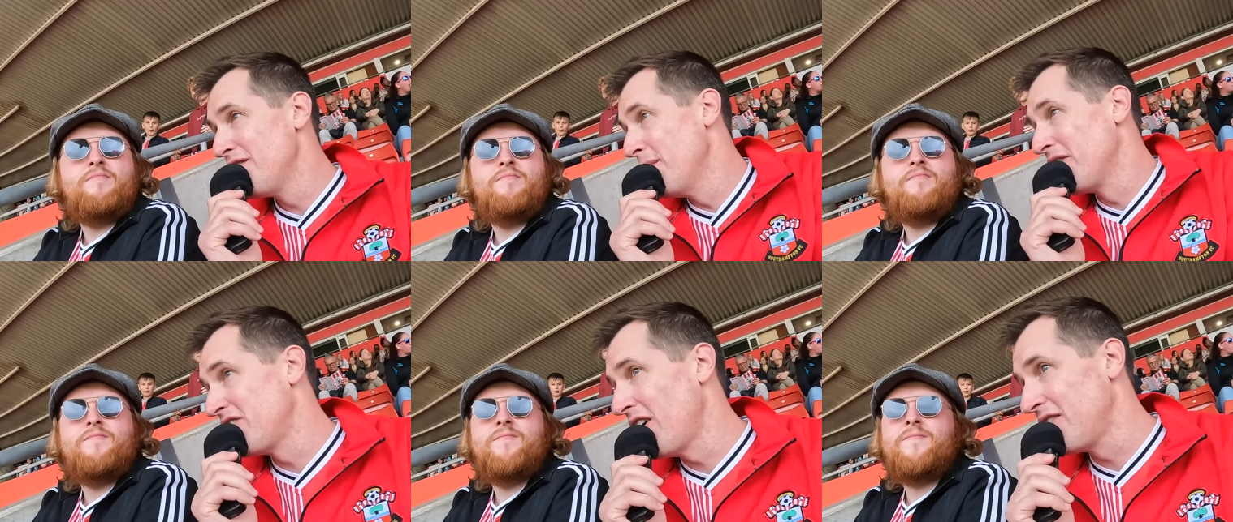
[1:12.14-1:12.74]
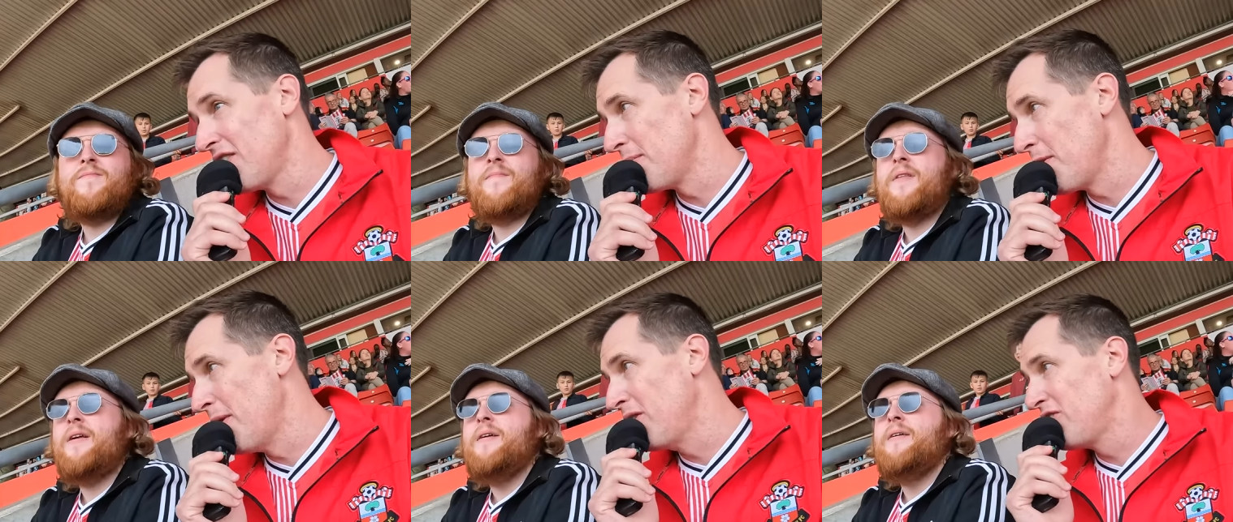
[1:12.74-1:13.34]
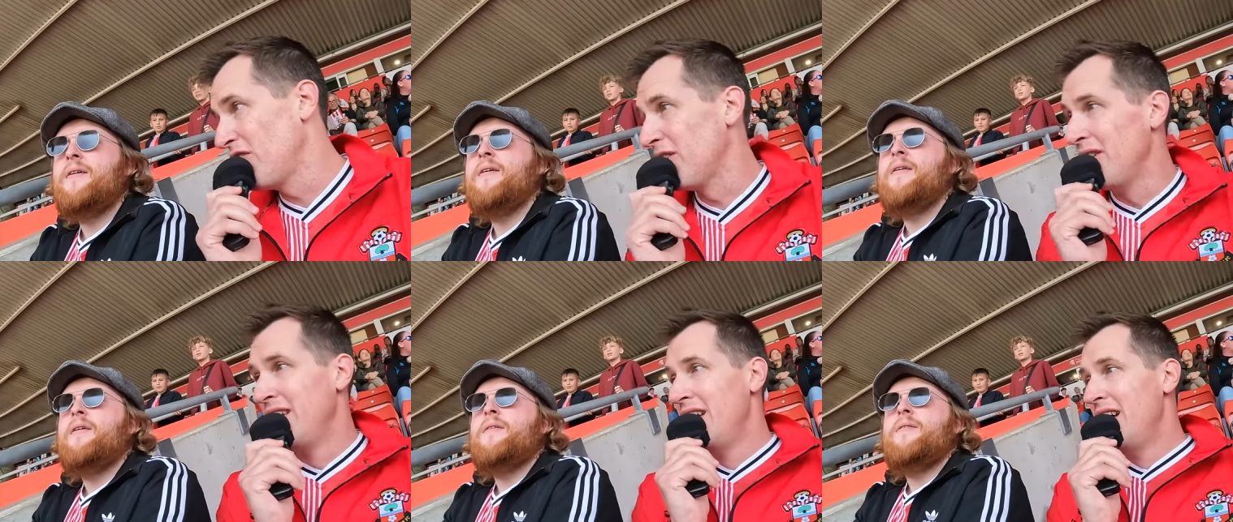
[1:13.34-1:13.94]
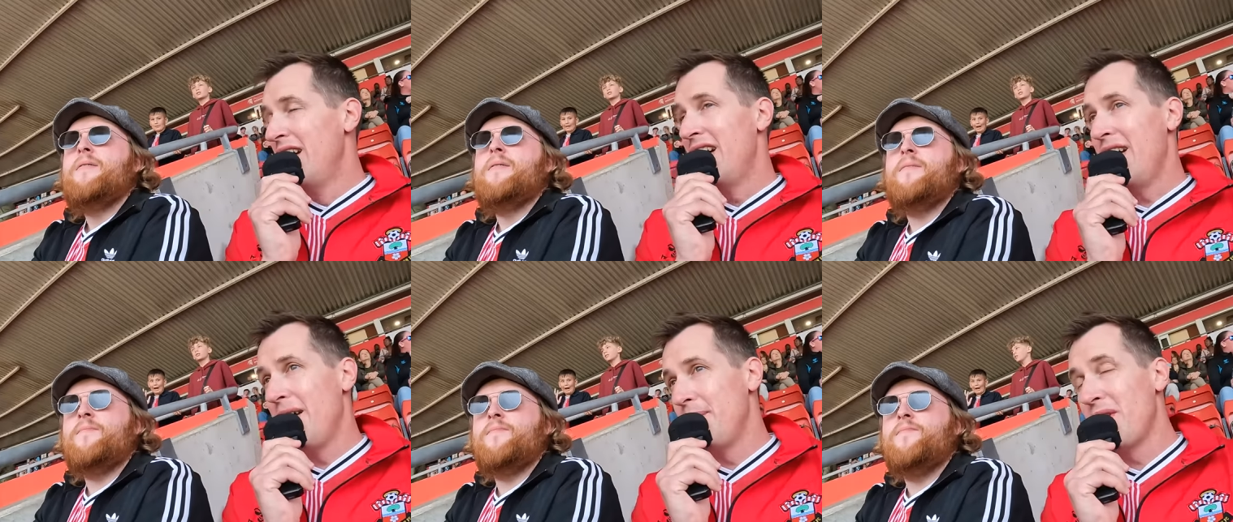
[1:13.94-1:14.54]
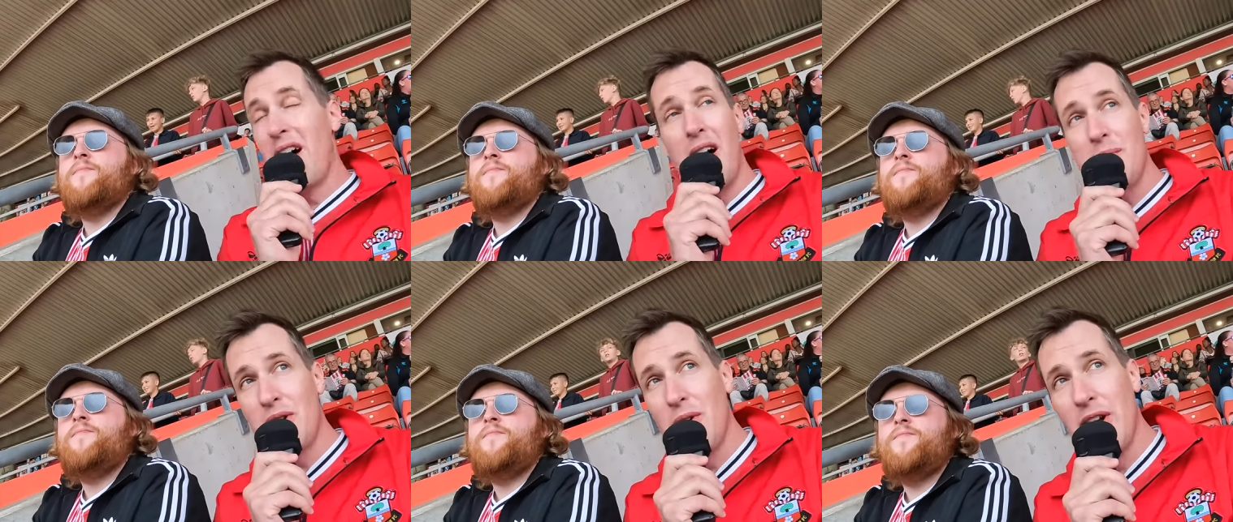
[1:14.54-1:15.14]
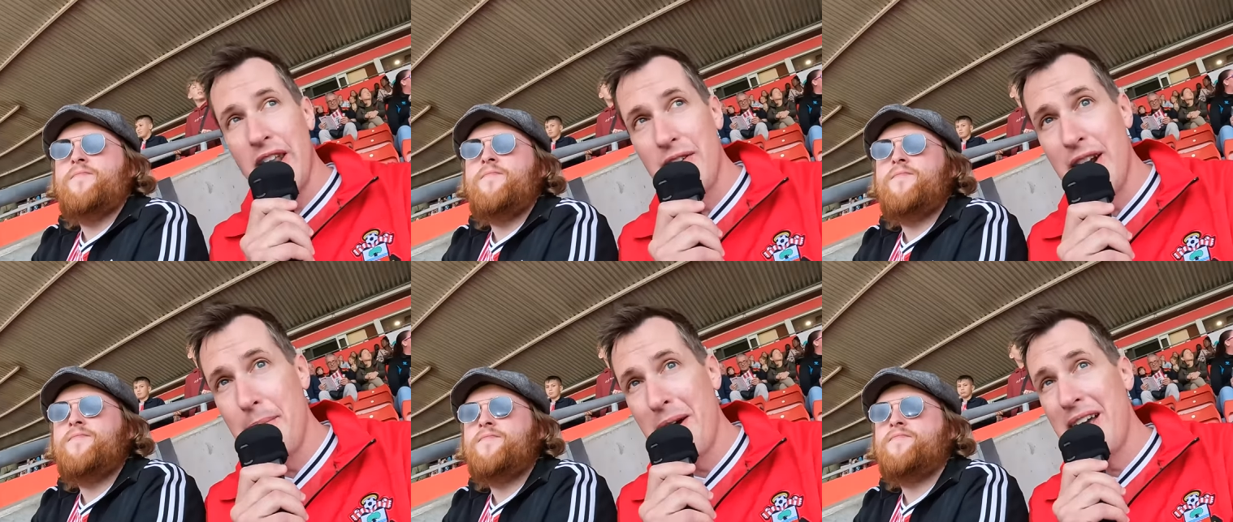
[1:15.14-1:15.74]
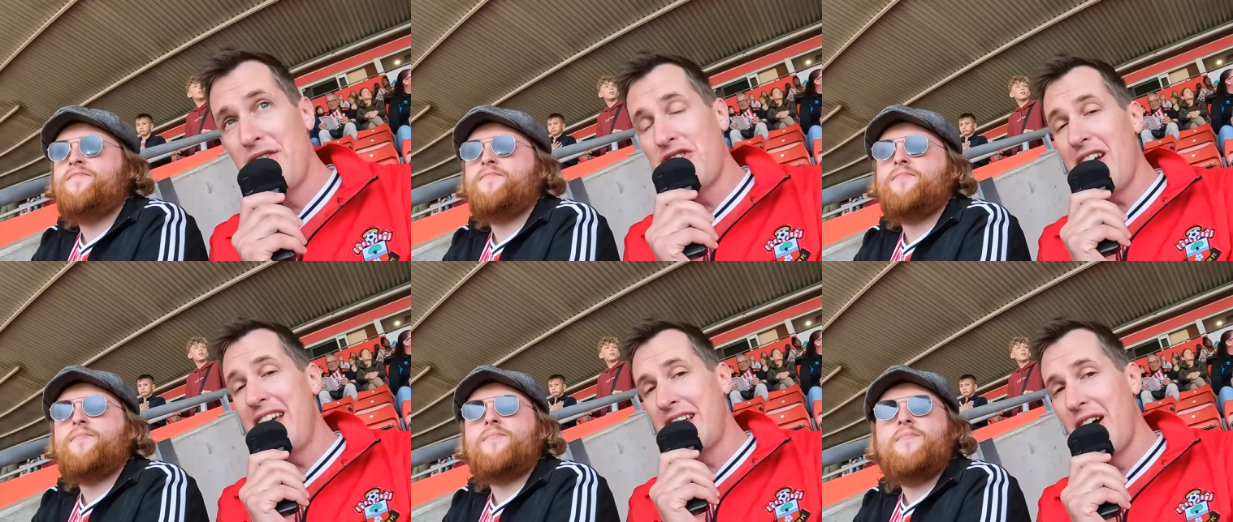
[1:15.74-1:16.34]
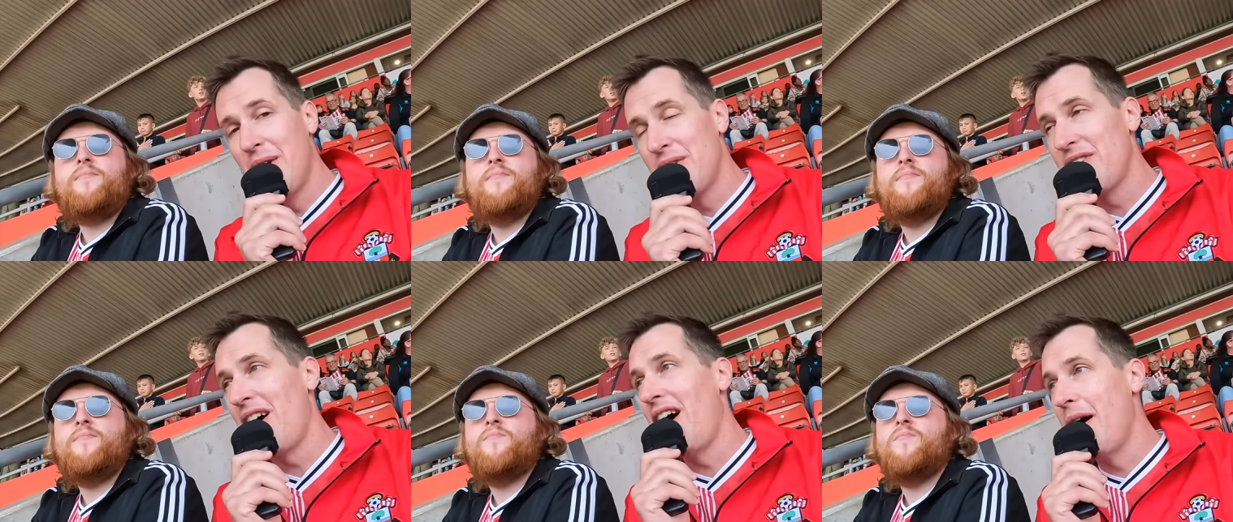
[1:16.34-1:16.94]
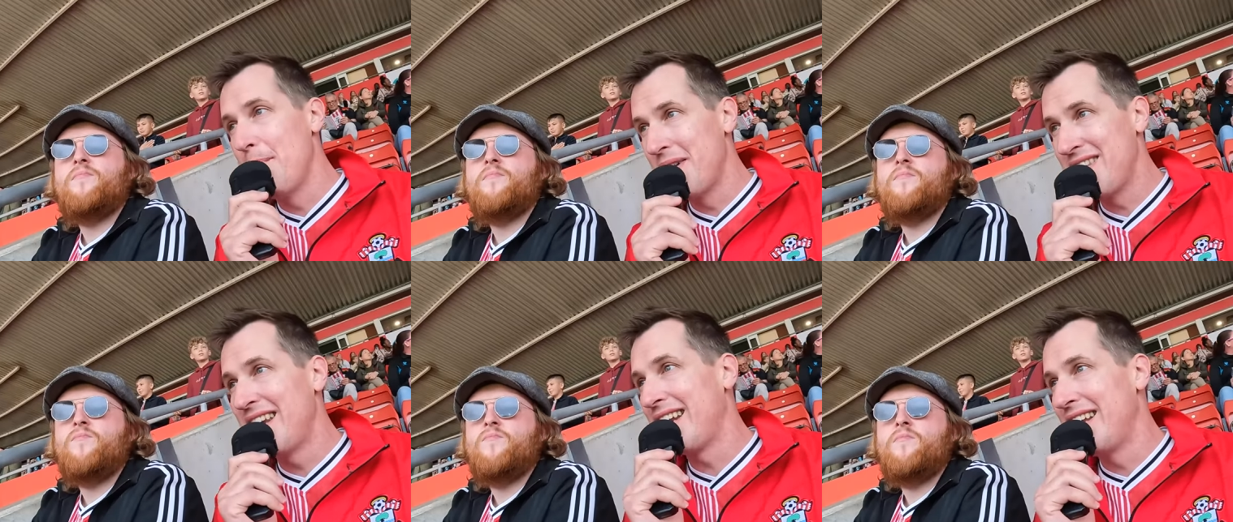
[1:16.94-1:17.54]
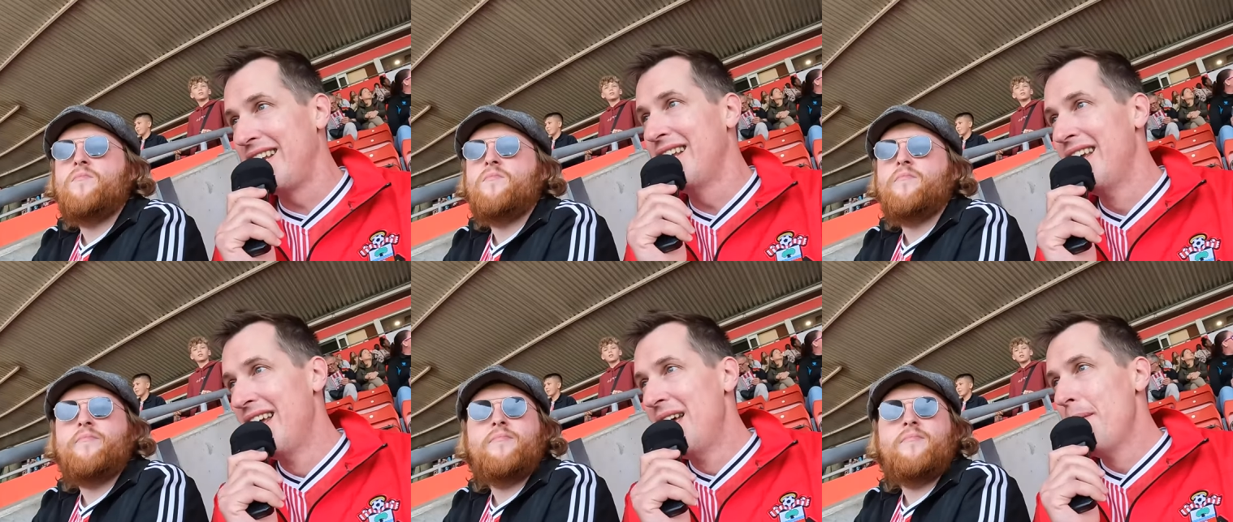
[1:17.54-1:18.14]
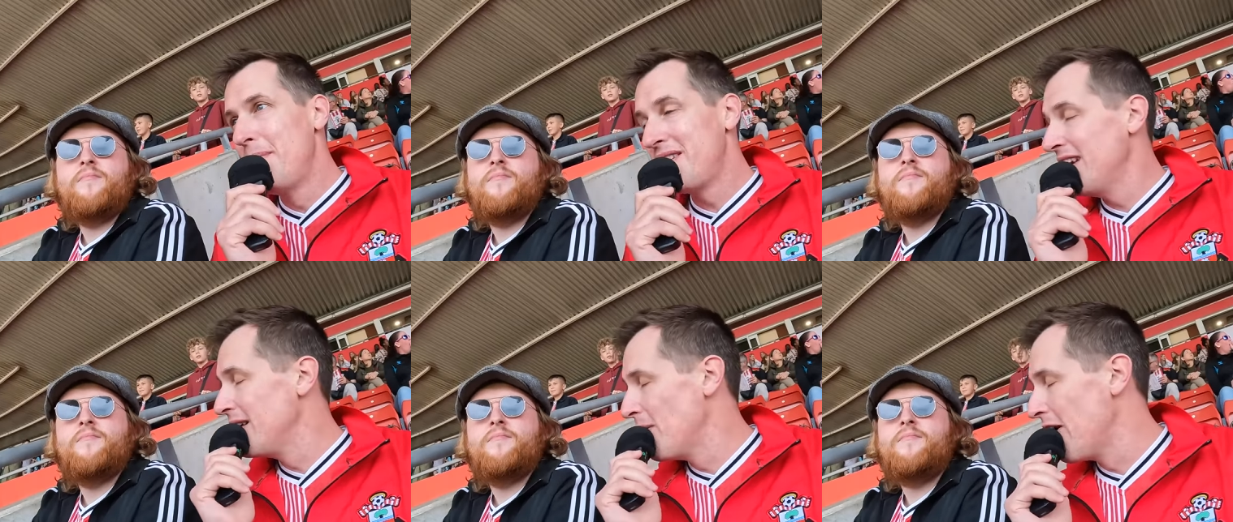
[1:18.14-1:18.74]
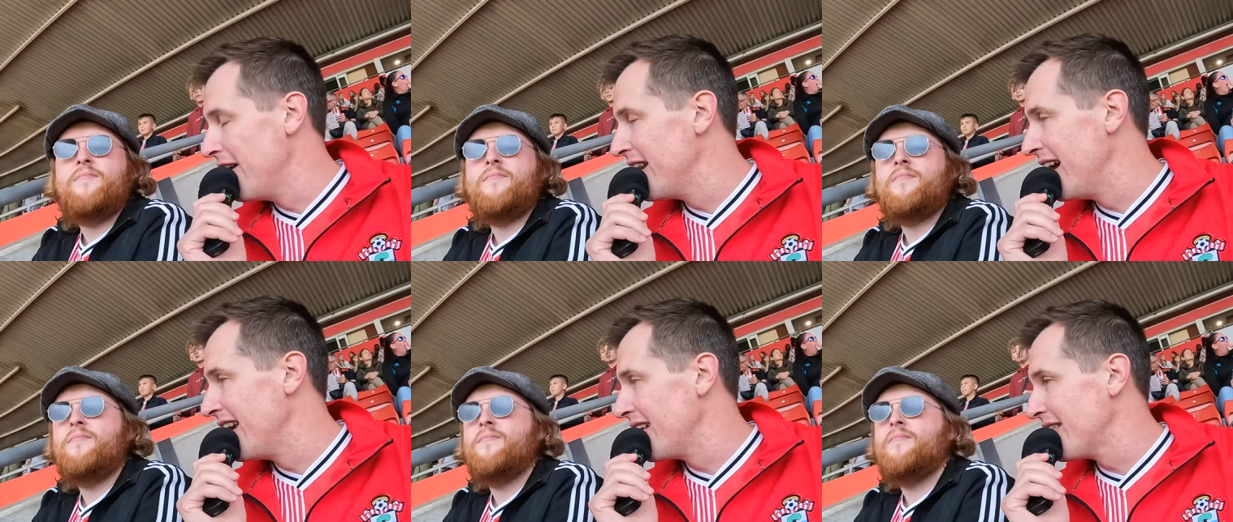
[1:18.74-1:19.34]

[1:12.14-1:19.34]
Speaker 1: from our chances of promotion. Um, I'm torn on it really, but if Shea goes, I'm particularly particularly worried, and